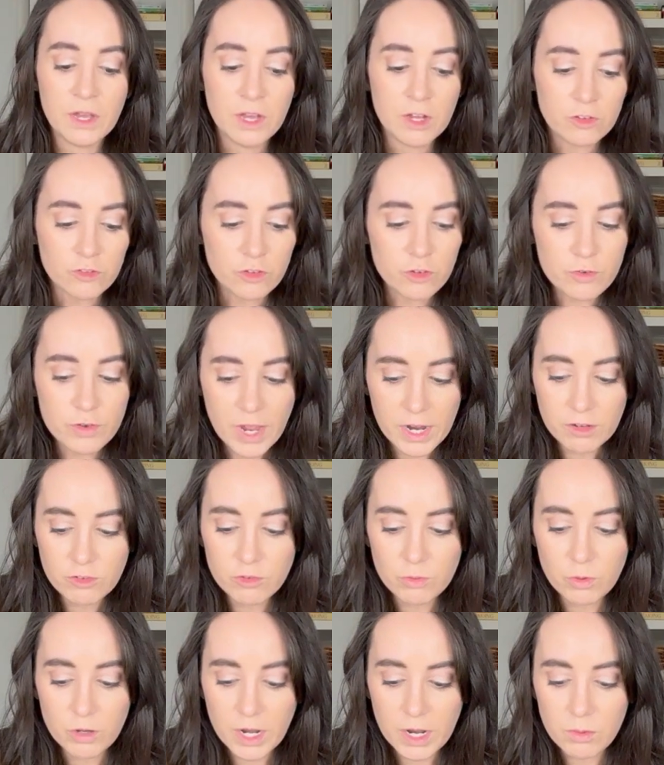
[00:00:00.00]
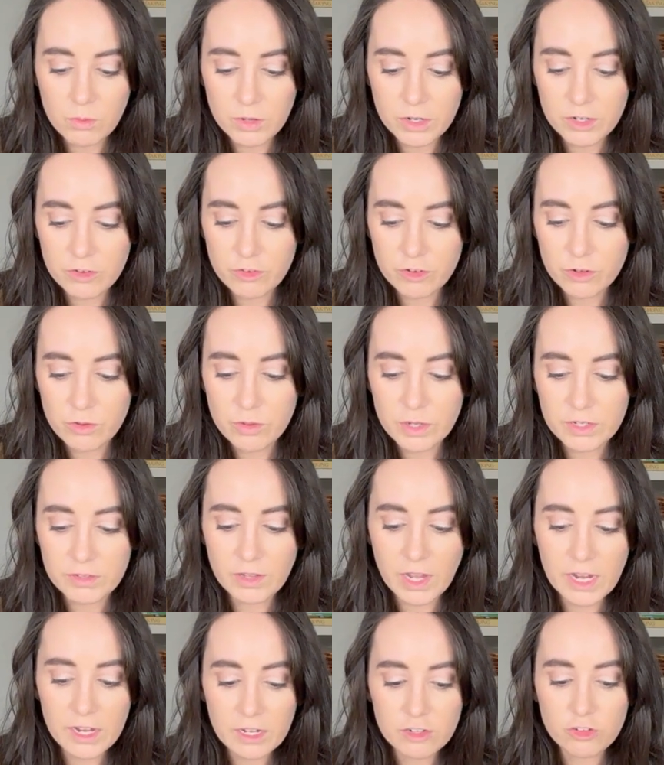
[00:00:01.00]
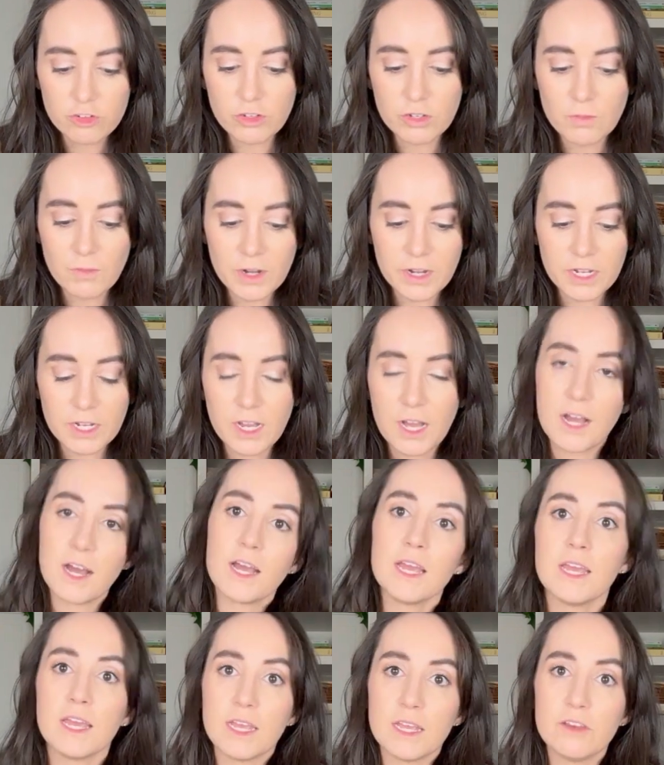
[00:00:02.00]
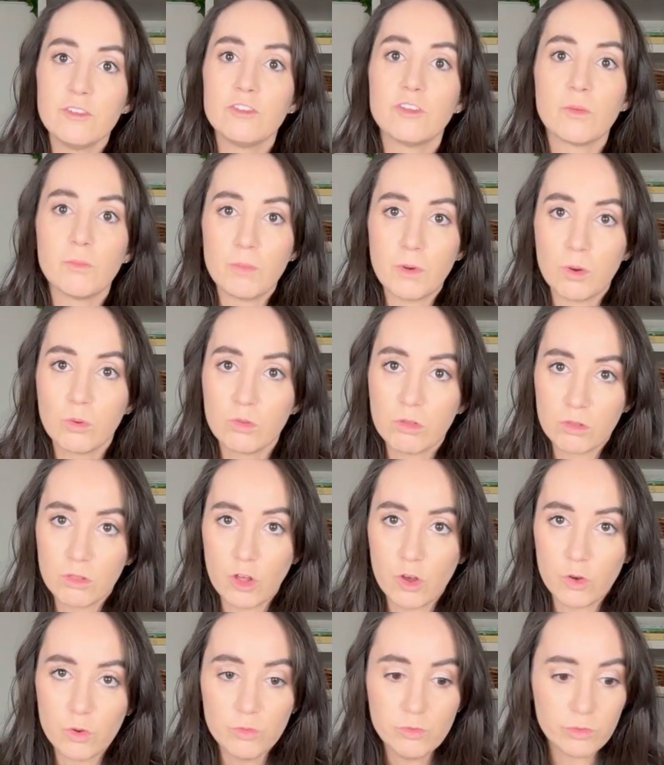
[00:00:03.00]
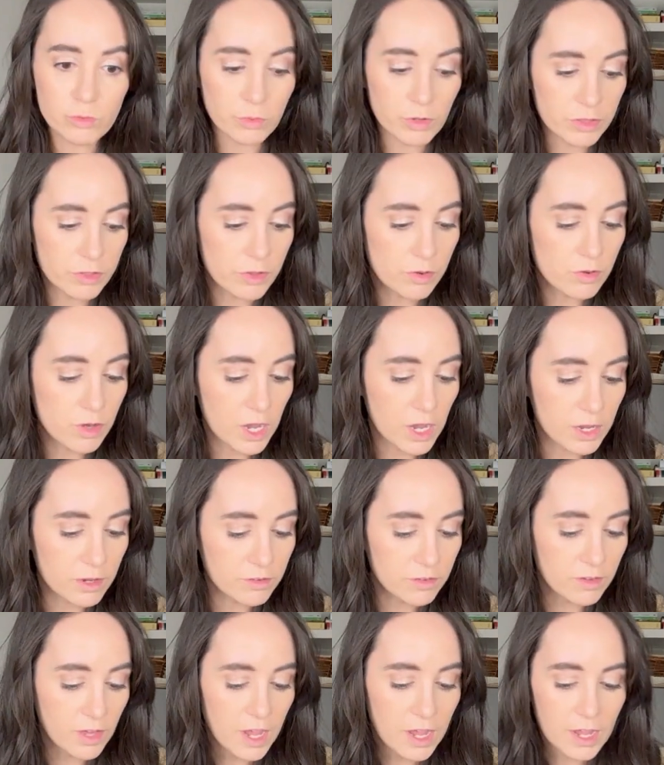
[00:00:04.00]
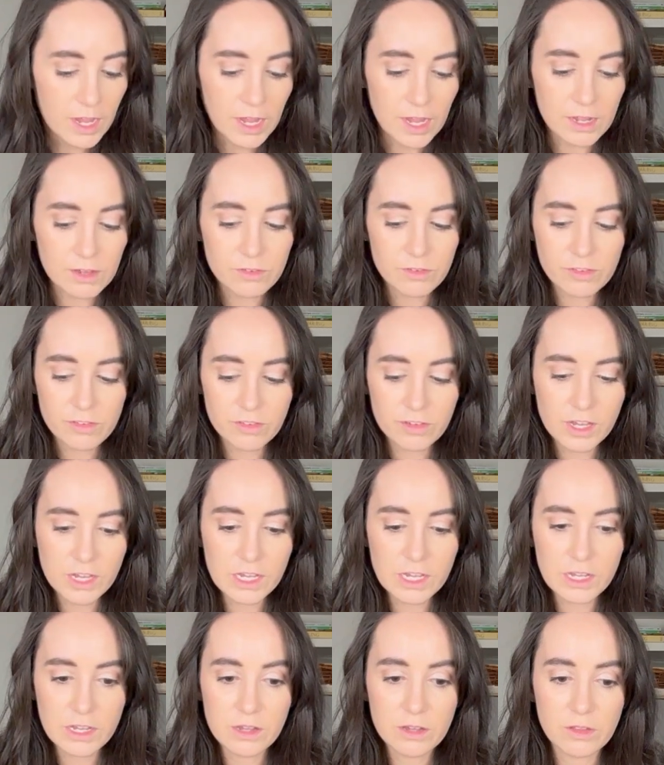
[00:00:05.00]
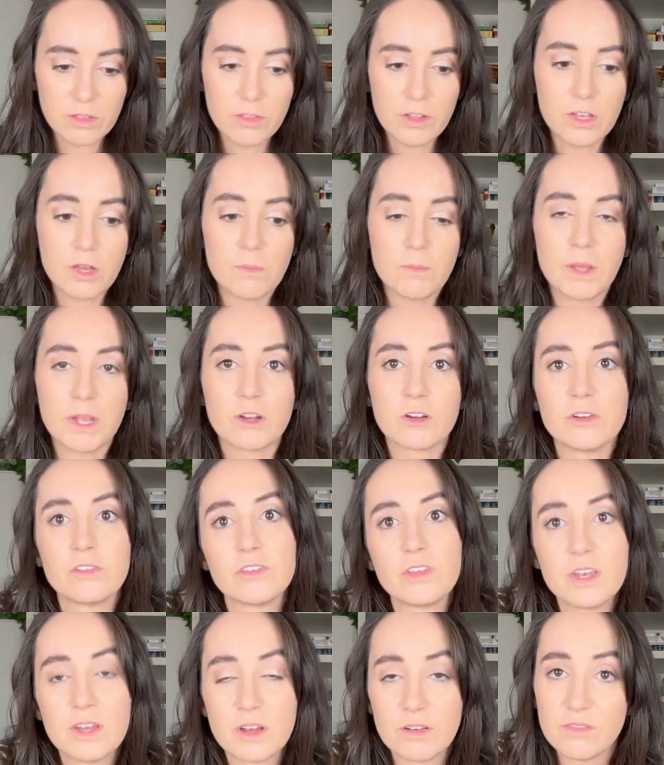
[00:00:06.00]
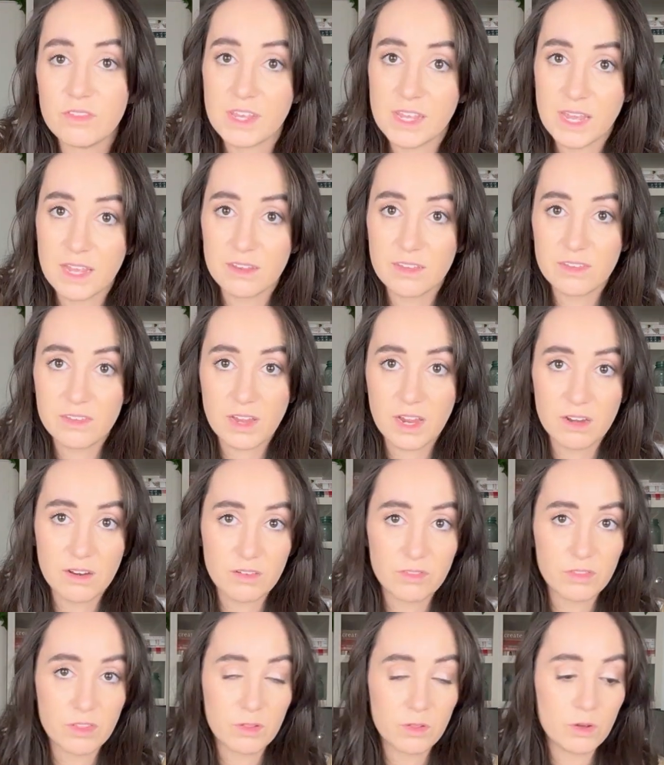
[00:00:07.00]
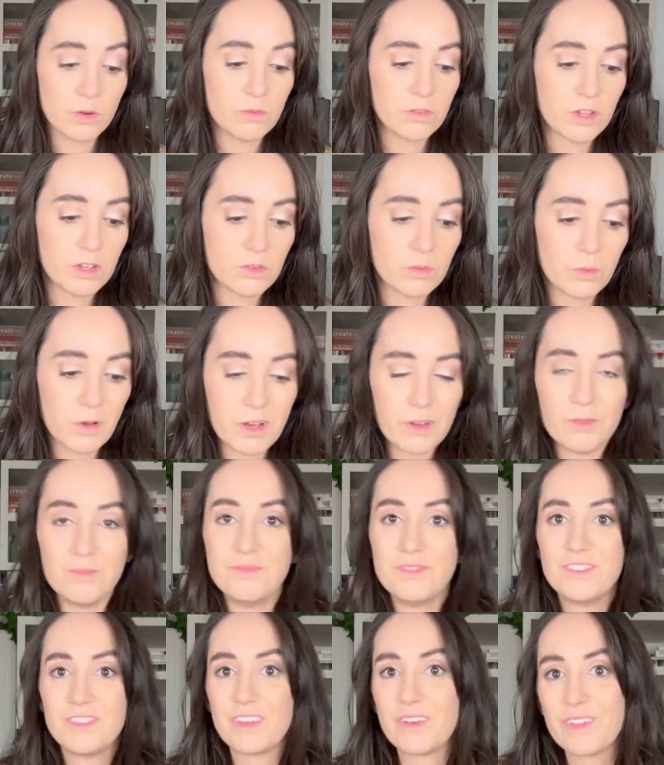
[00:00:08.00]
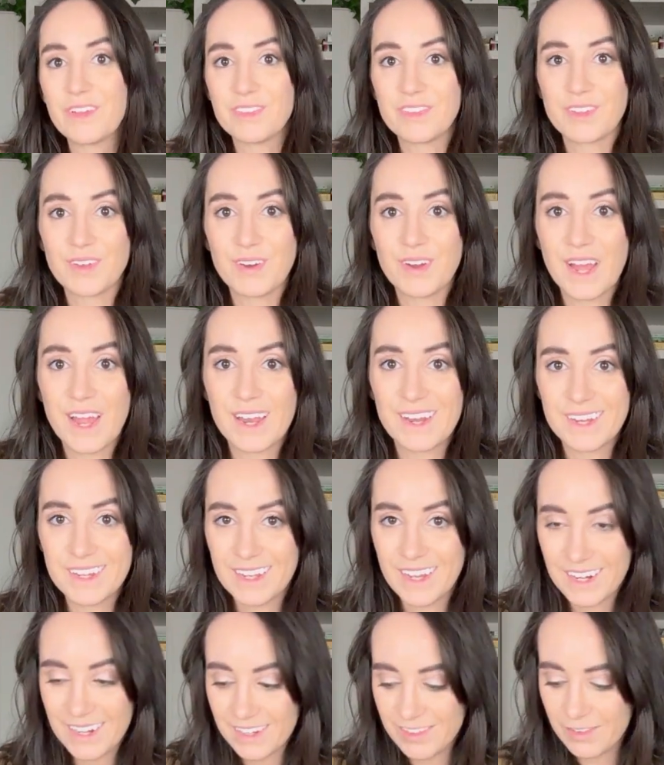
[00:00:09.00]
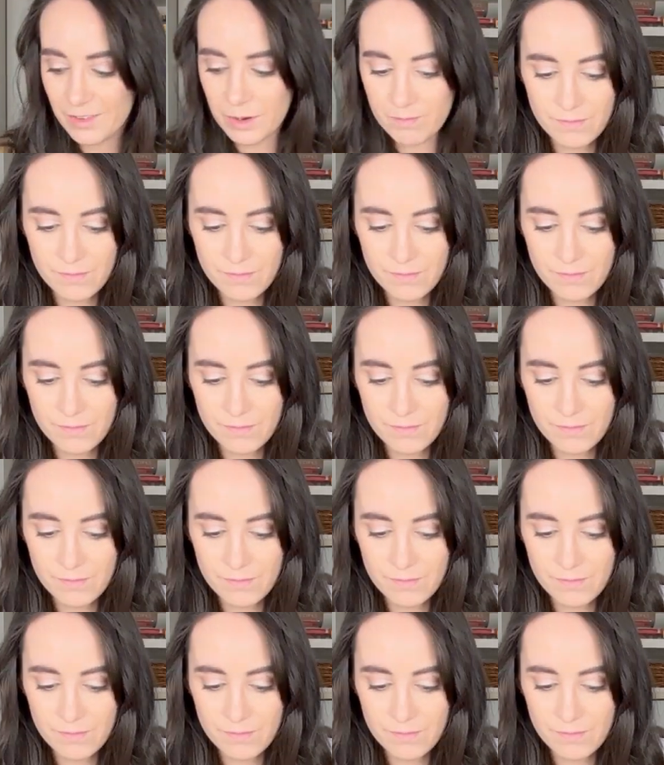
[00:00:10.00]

So next, what I wanna do is I actually wanna cut into both loaves with you guys and see the comparison of the inside of the loaves as well. So let's go ahead and cut into.